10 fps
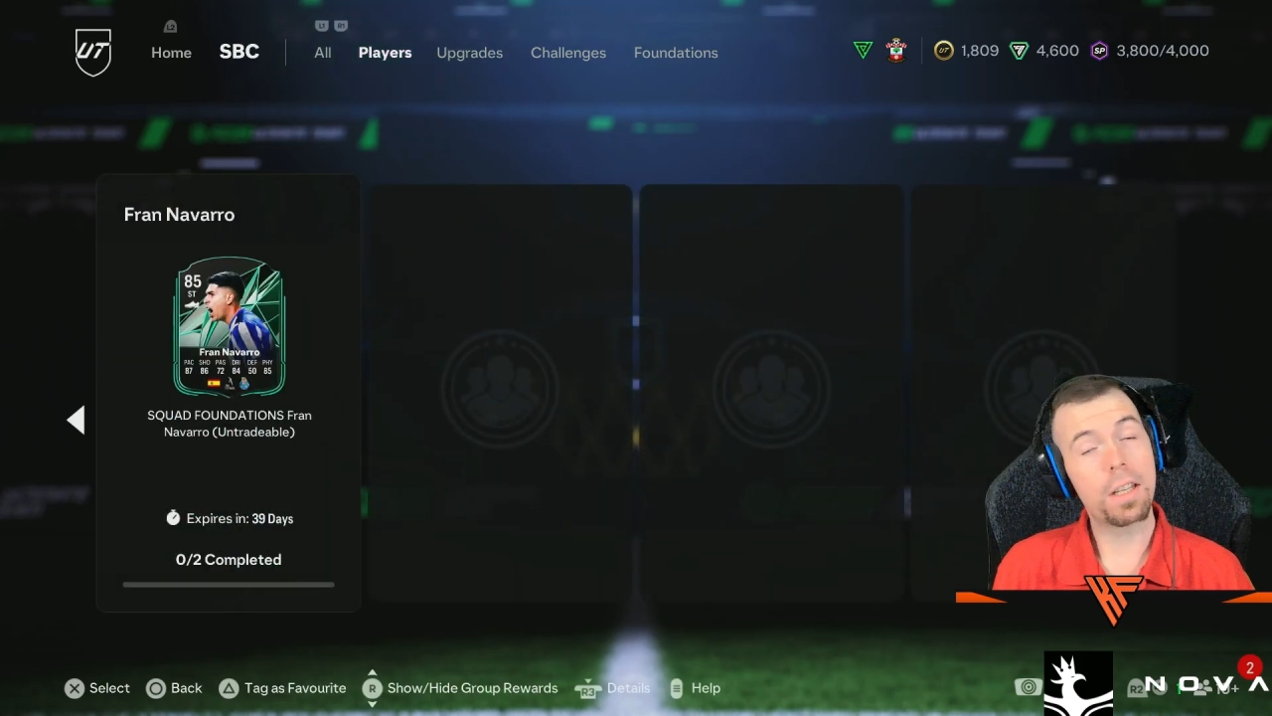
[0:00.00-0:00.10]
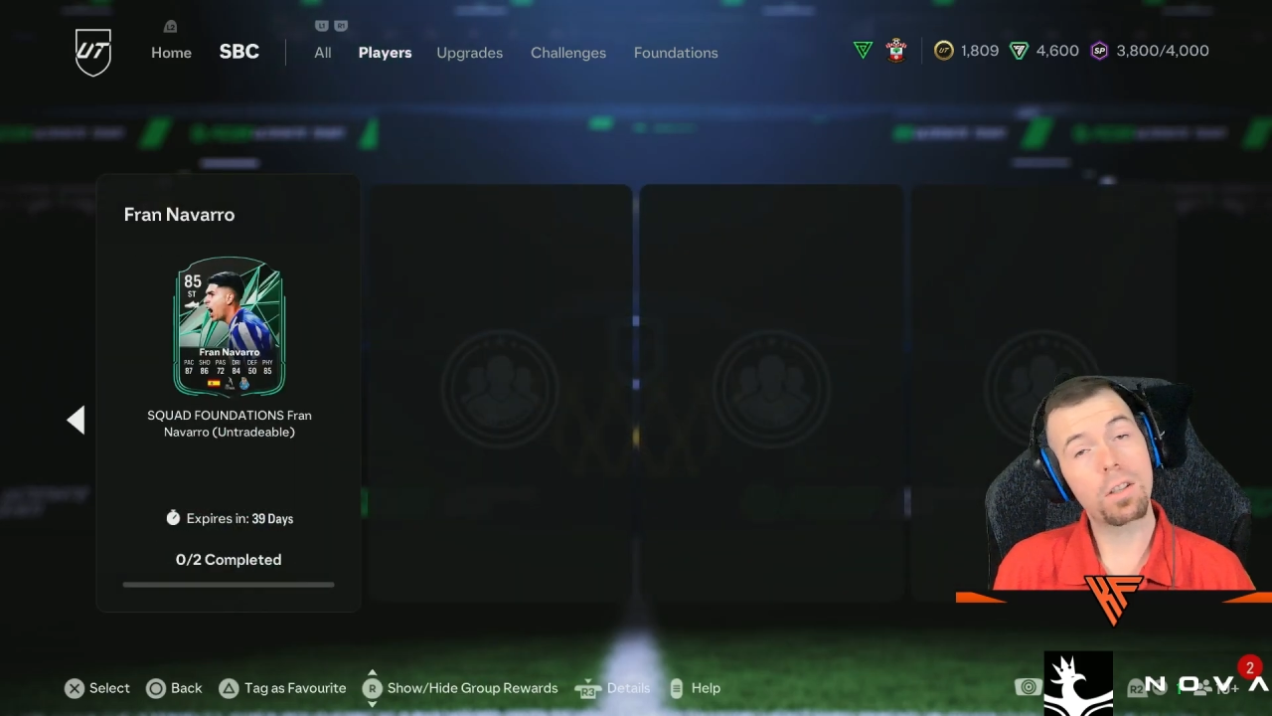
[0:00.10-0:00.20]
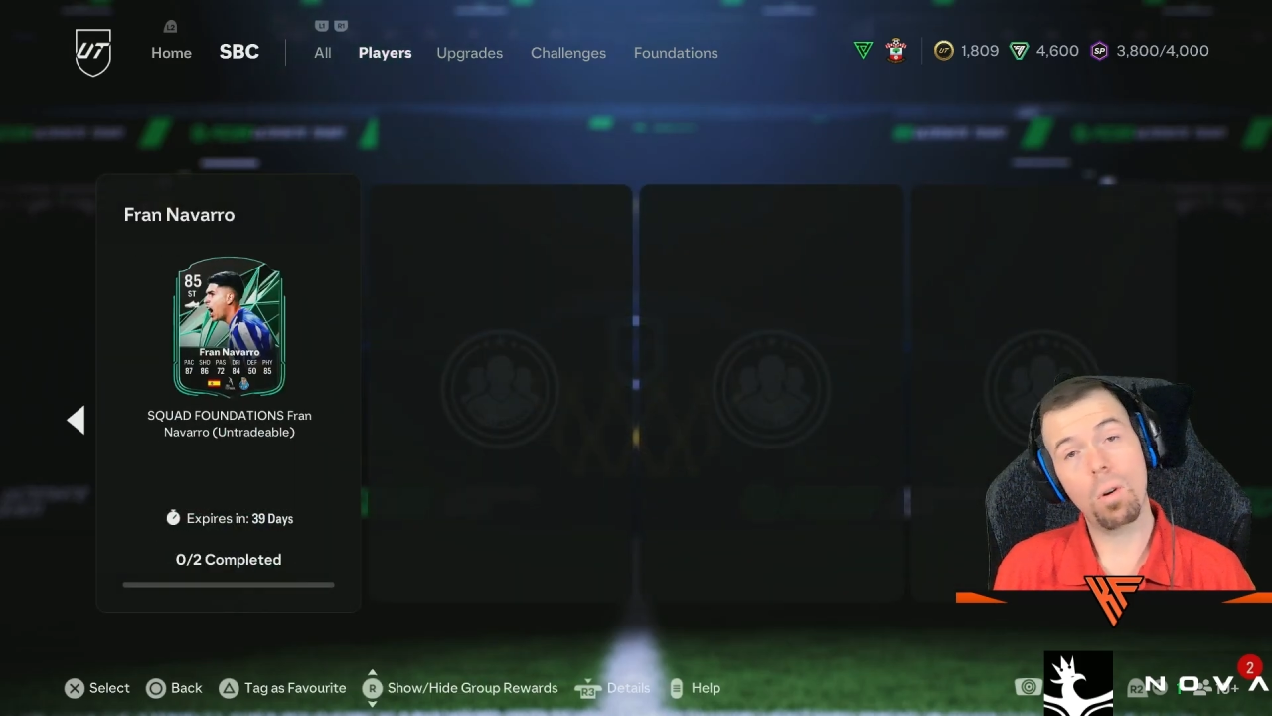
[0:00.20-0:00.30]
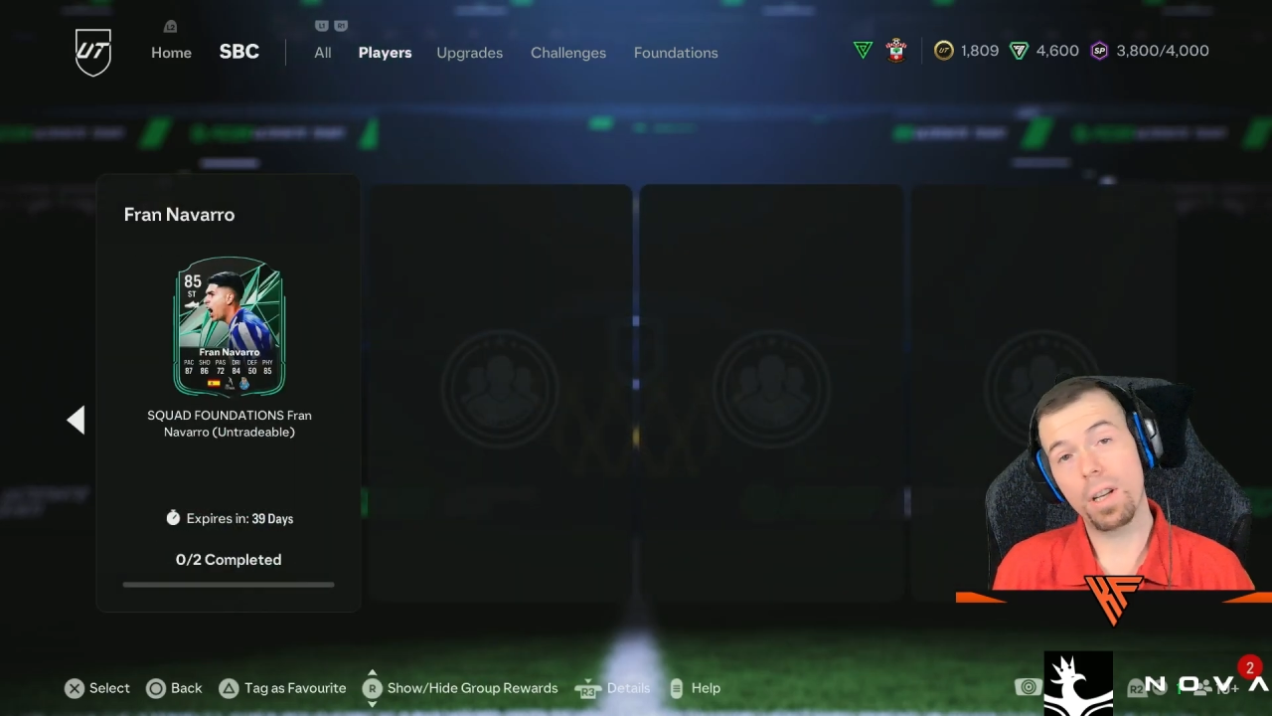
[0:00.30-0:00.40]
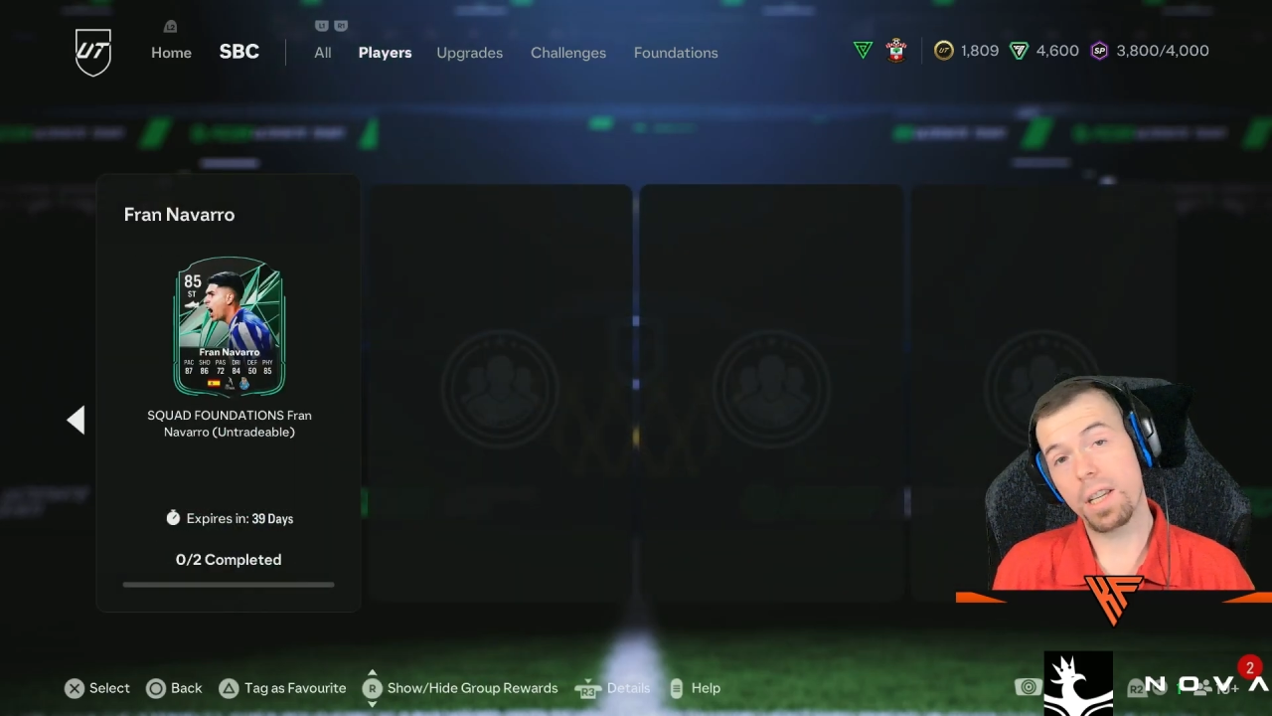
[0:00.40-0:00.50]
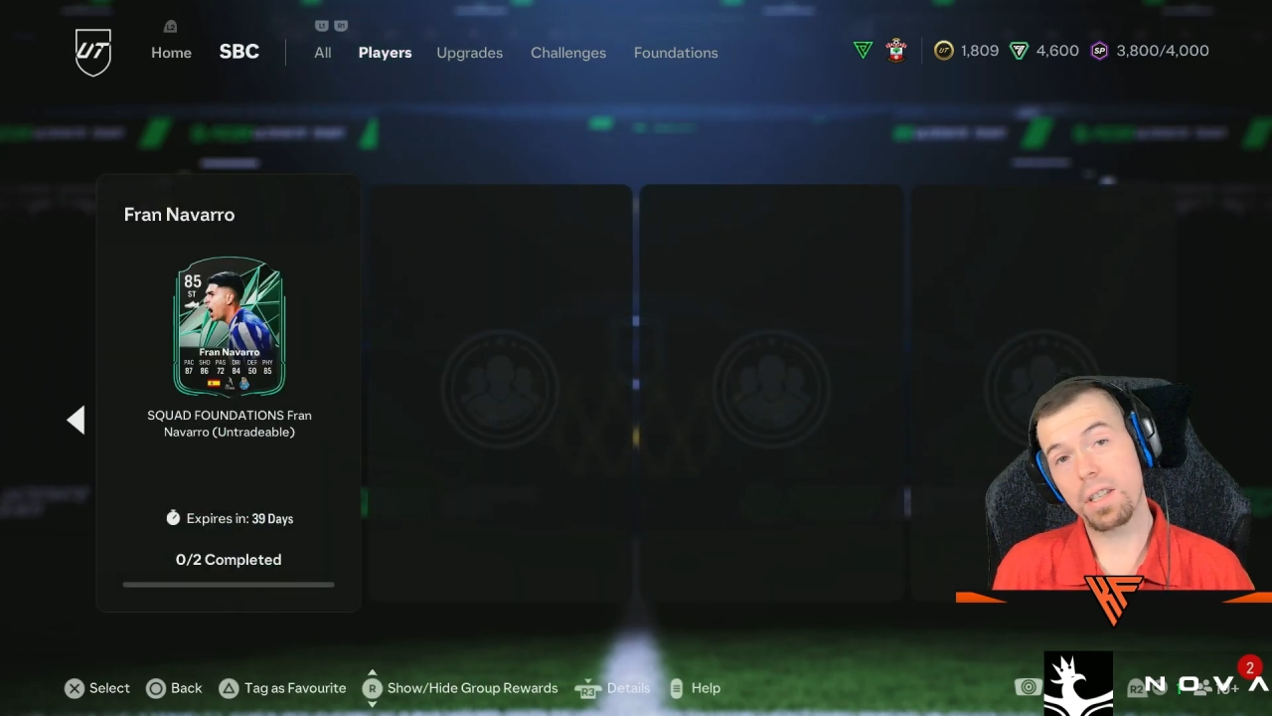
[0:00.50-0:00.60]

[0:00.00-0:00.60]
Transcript: and it's quite